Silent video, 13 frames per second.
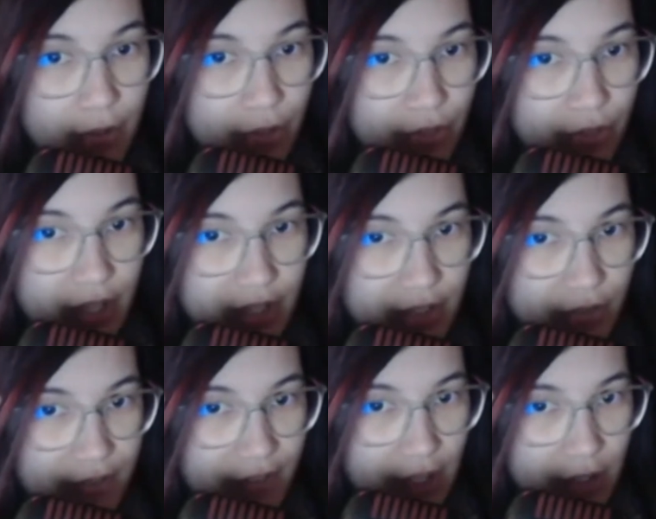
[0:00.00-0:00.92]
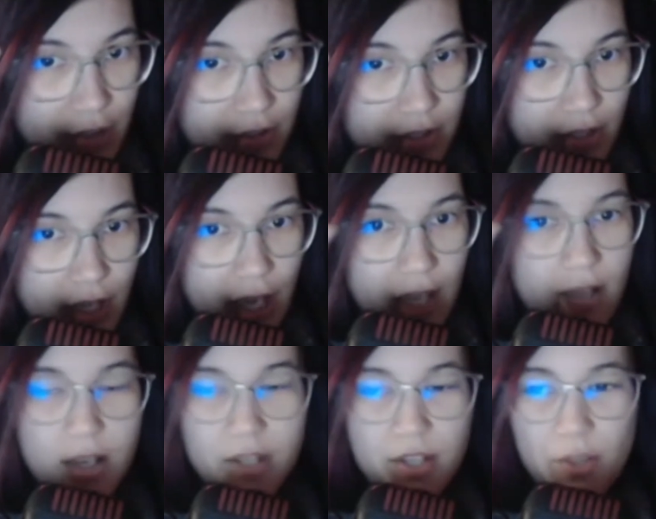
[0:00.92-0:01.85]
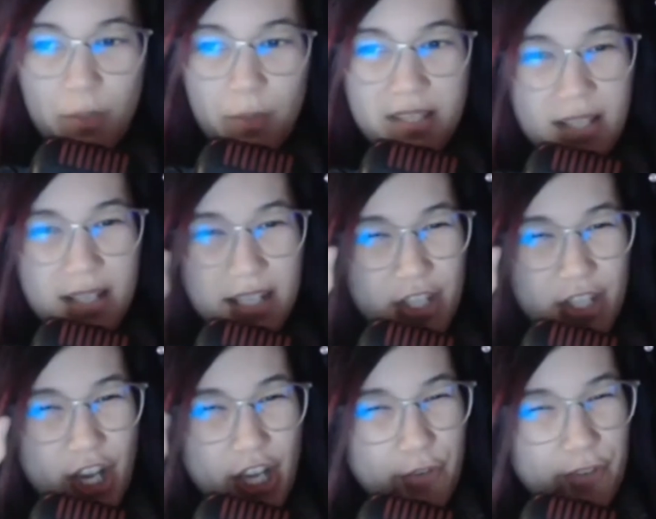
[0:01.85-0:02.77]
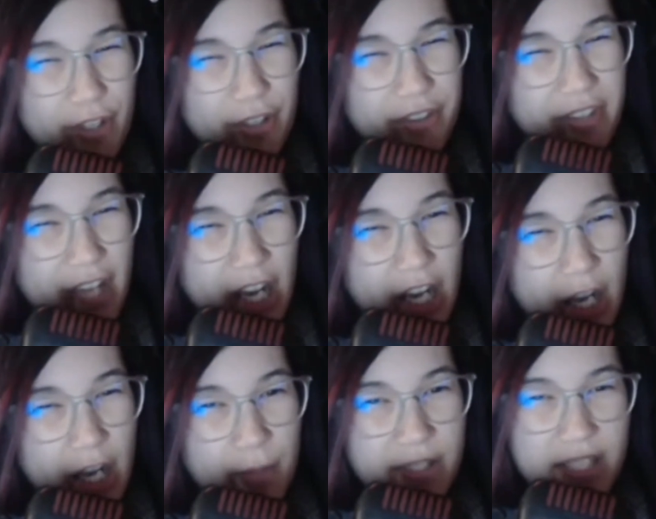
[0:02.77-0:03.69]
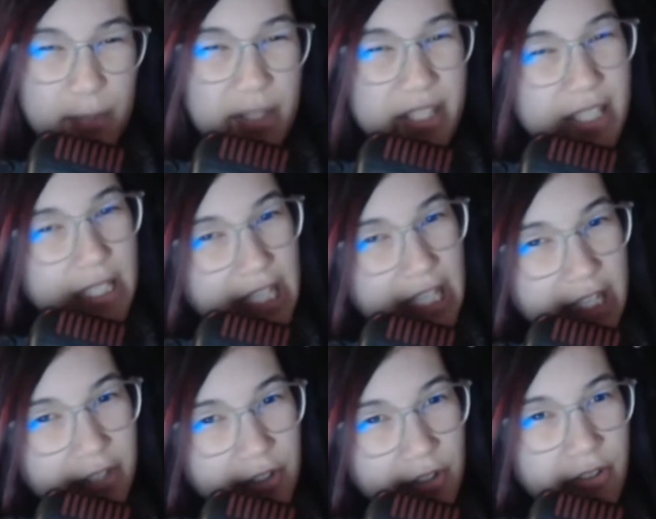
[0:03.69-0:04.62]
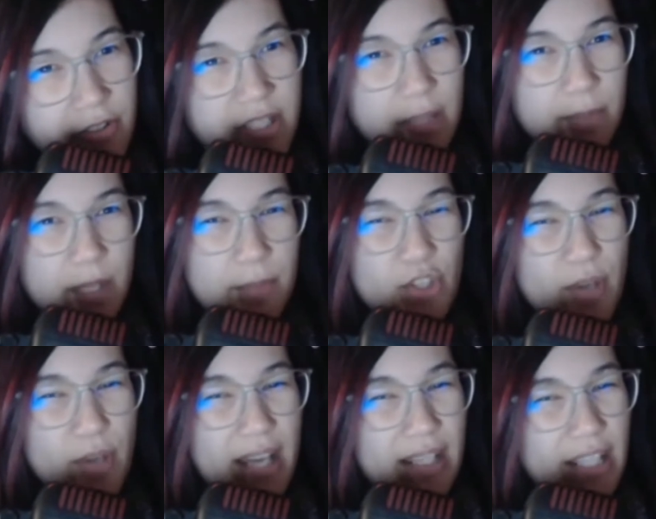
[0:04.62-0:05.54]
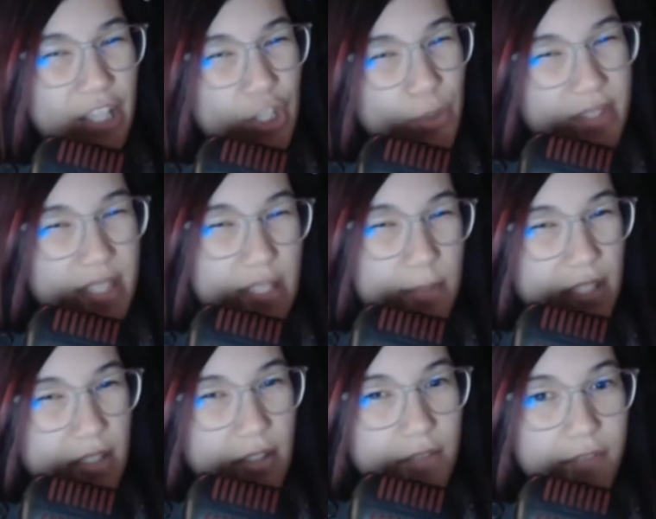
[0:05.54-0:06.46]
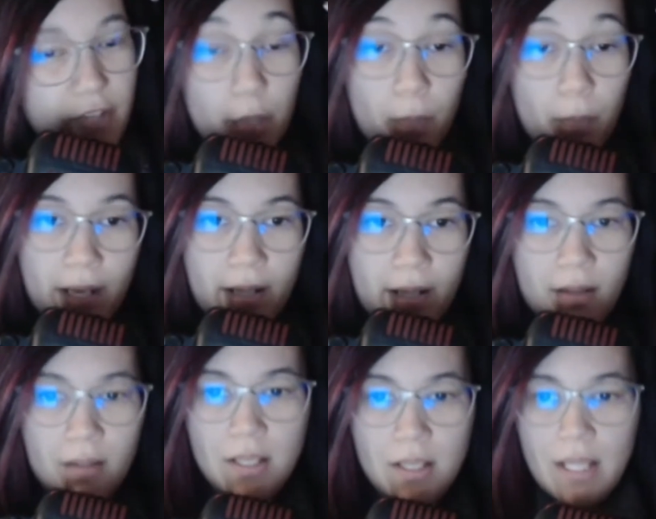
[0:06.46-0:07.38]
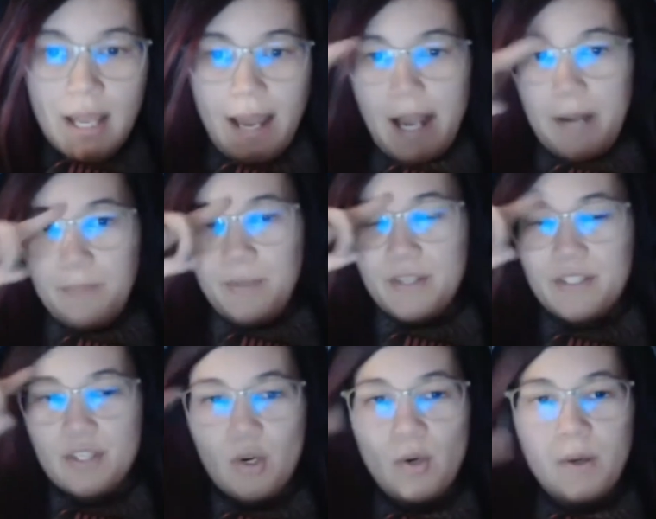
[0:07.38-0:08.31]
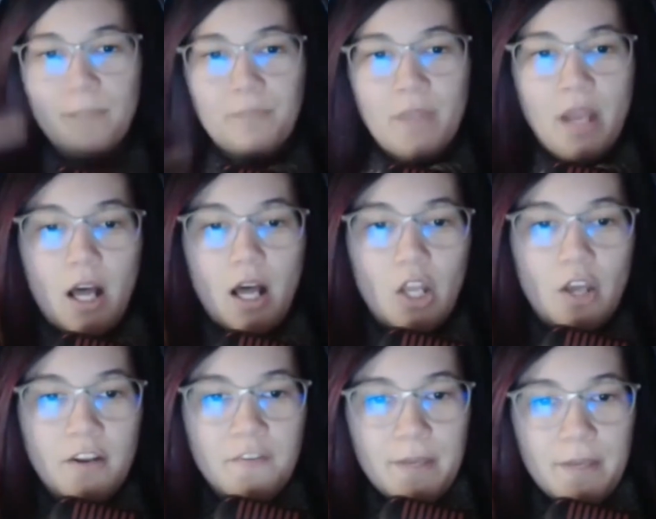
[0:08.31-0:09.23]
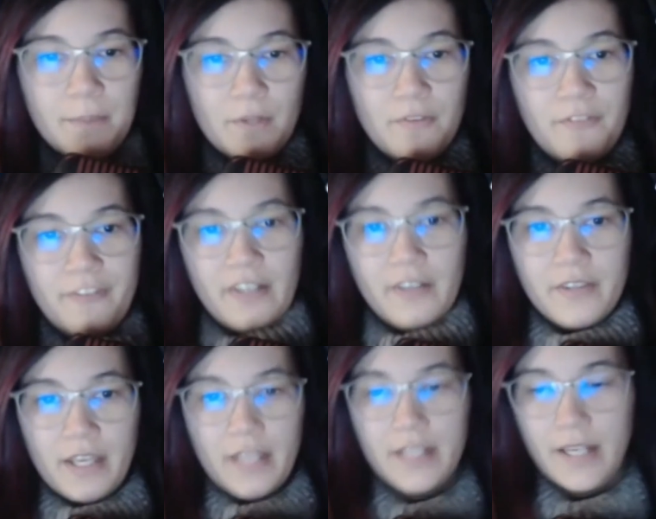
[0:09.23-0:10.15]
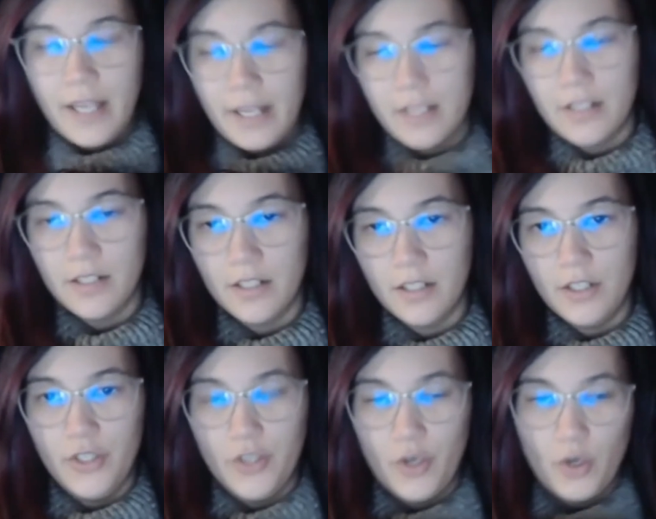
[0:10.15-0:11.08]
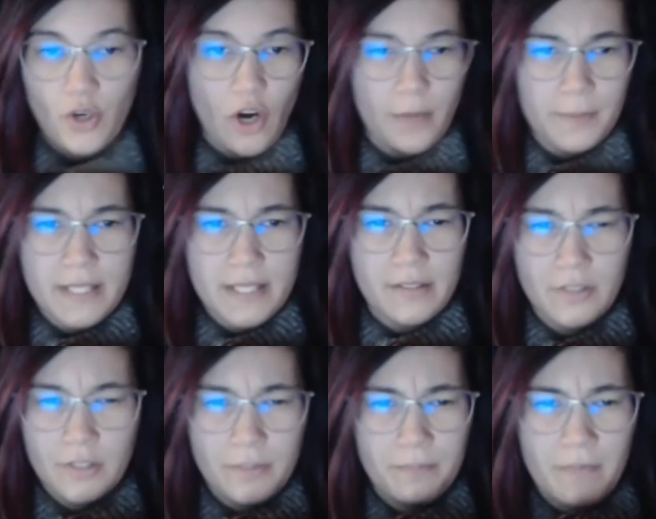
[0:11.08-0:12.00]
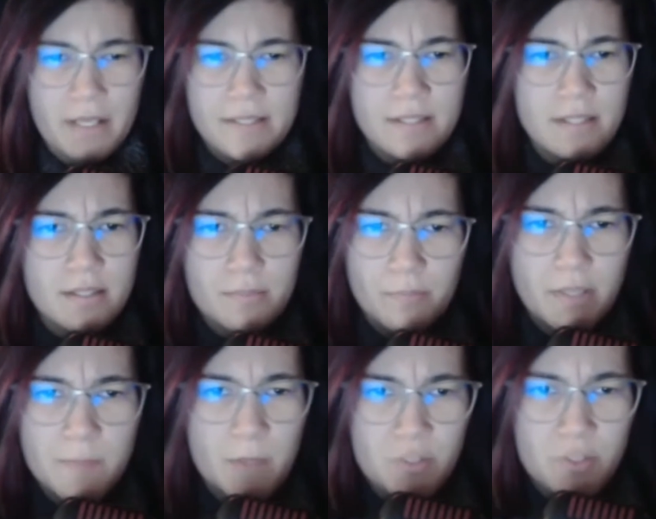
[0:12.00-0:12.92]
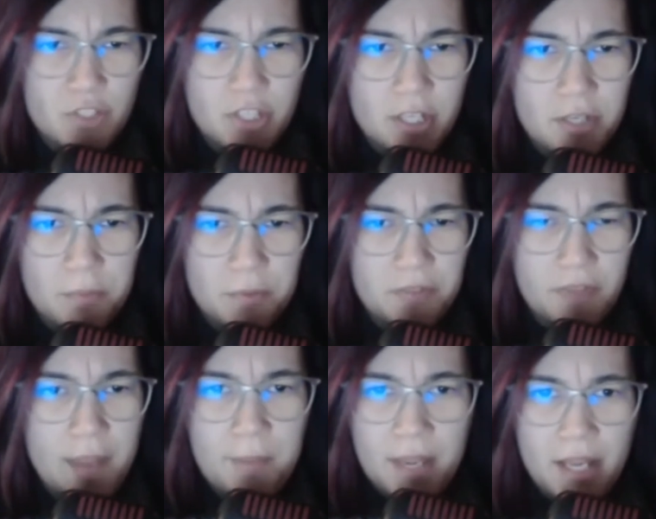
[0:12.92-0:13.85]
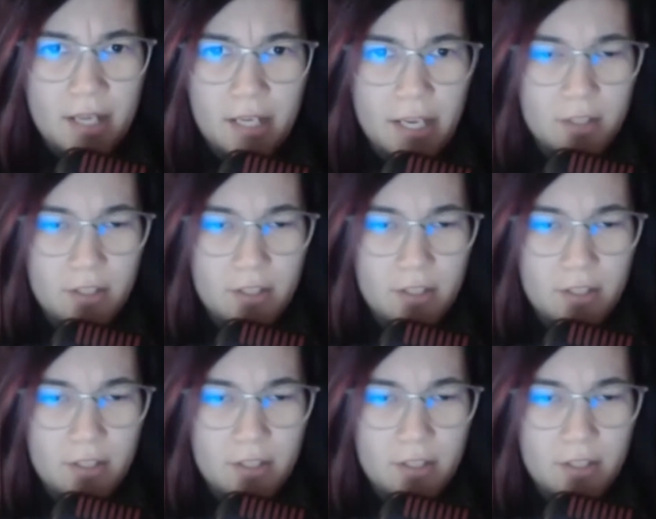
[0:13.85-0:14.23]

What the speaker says: these three fingers. Okay, so basically you feel numb. It's like pins and needles. Sometimes you can't like use these muscles very well. So a lot of people feel that like, carpal tunnel must be associated with gaming, like,